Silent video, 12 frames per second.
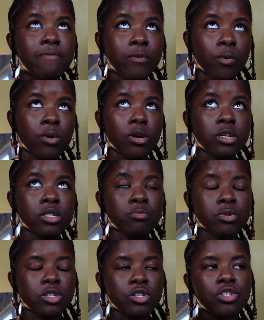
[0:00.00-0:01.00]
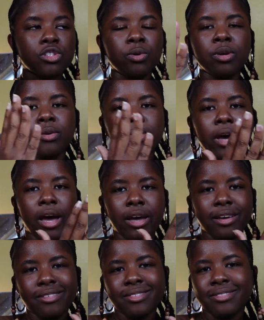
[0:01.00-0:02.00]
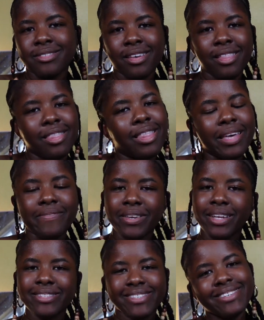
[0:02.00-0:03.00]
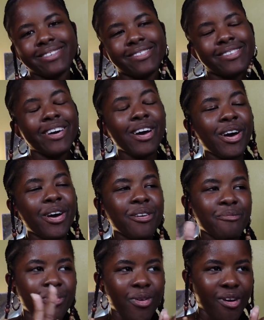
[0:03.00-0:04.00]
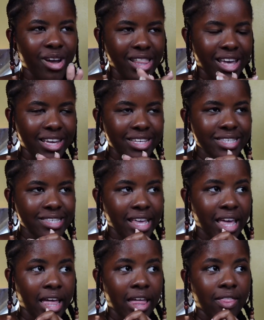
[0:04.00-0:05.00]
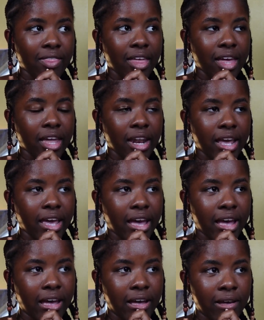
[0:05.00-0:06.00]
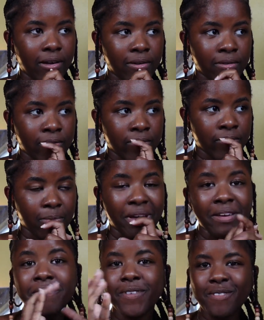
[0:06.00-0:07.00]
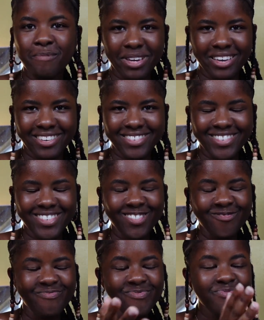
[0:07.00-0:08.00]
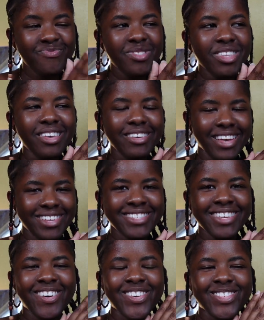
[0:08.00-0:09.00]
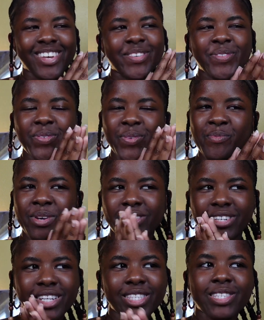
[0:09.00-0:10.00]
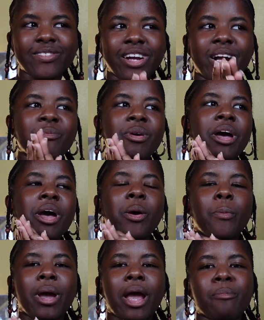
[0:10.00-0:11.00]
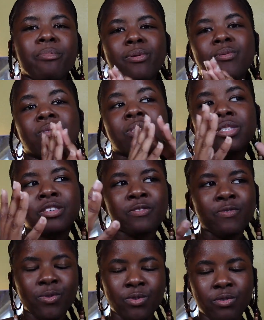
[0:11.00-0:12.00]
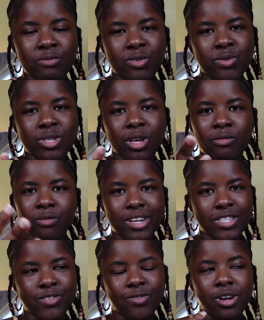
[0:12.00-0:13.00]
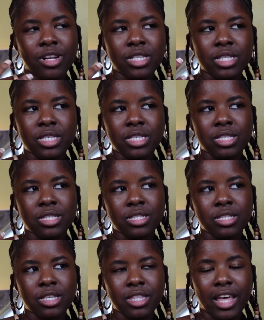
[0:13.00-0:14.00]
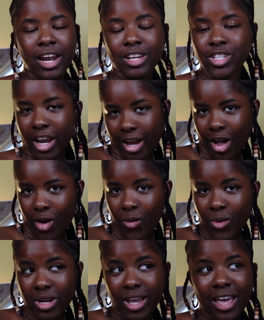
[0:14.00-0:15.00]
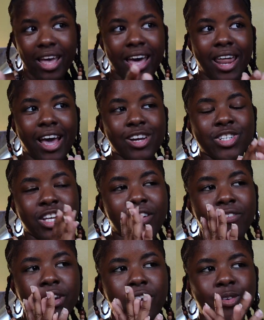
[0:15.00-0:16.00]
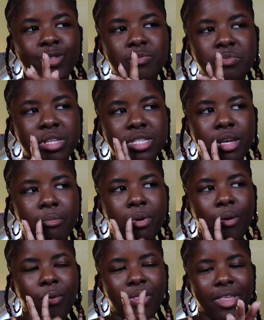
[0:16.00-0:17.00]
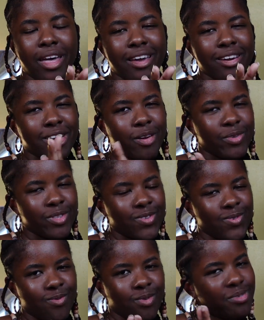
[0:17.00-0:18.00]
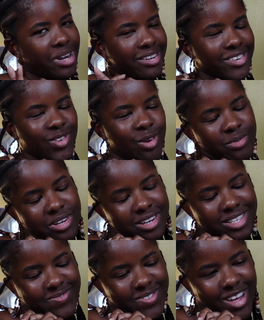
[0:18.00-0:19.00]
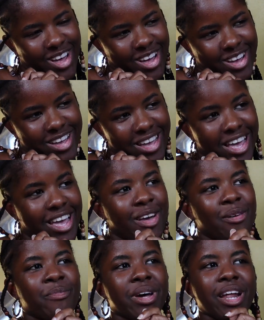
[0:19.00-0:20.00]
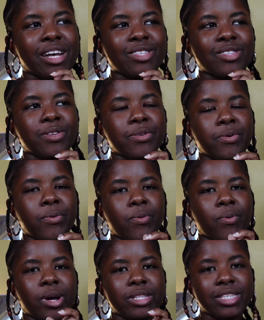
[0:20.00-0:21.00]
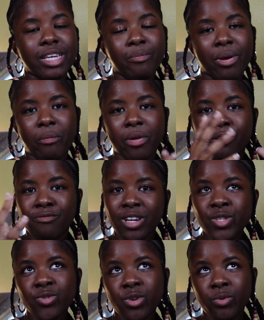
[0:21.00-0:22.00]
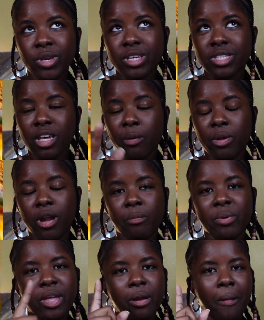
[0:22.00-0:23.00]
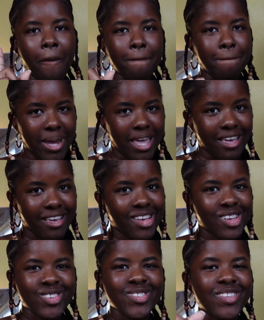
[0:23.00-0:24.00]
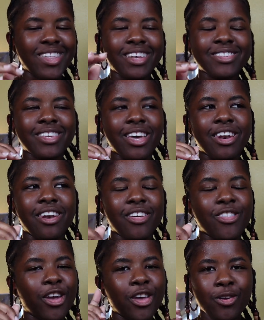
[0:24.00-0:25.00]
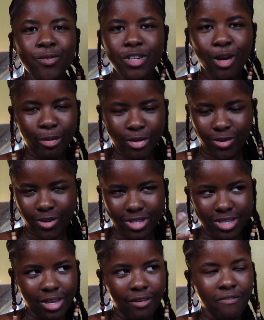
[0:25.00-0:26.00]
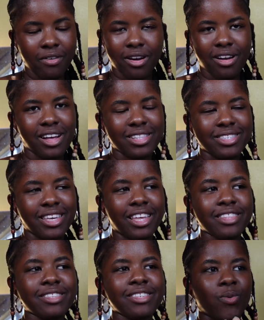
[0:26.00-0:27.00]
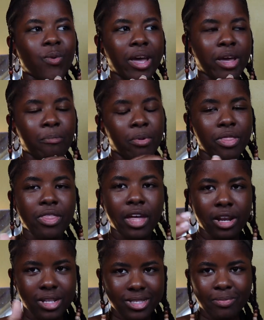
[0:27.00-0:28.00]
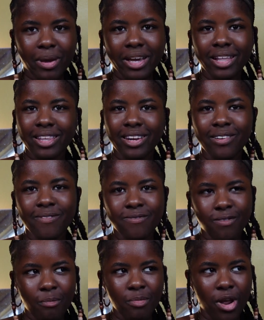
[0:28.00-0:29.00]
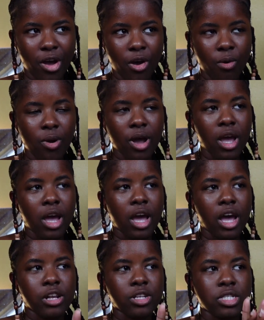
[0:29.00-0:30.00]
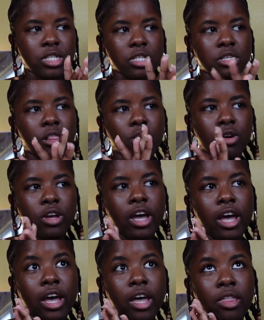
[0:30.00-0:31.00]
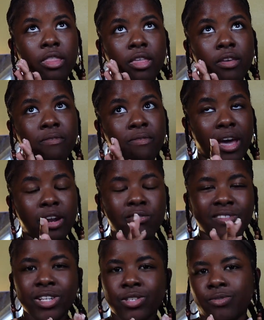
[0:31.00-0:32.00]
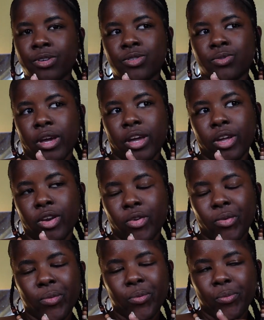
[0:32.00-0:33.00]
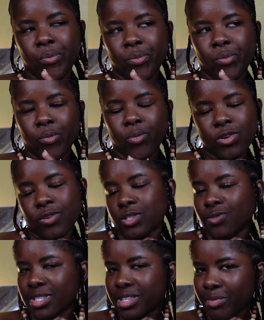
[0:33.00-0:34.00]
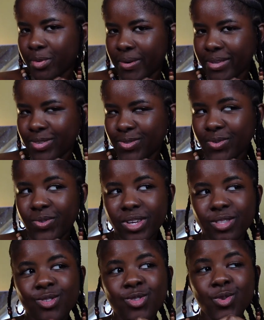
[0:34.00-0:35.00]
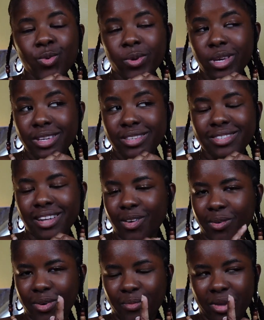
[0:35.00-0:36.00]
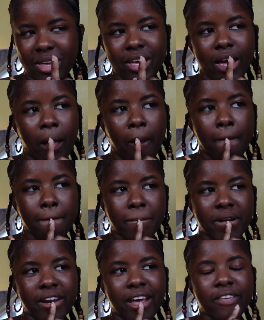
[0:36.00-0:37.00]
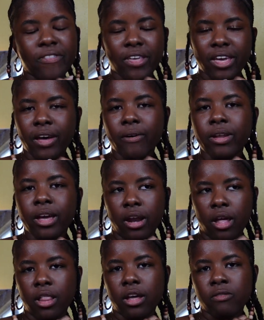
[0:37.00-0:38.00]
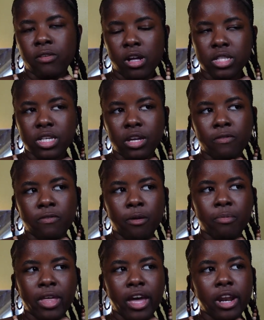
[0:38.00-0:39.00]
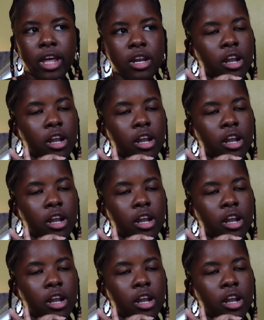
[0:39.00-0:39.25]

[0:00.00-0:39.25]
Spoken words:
focus, but just showing you guys life in Antigua, more or less. Then I have my food page. Yes, I also have a food page on Instagram where I post food reviews of restaurants that I check out. And I actually have an announcement about that coming soon. Not going to drop it in this vlog. But as you know, Antigua and Barbuda Restaurant Week is coming up in May. So that's another huge opportunity for content. So I can put that into my calendar from now. I just need to look at the final restaurant so I can know which restaurants I'm going to. It's 2 weeks, not 1 week. But I think I would get a lot of content from that, and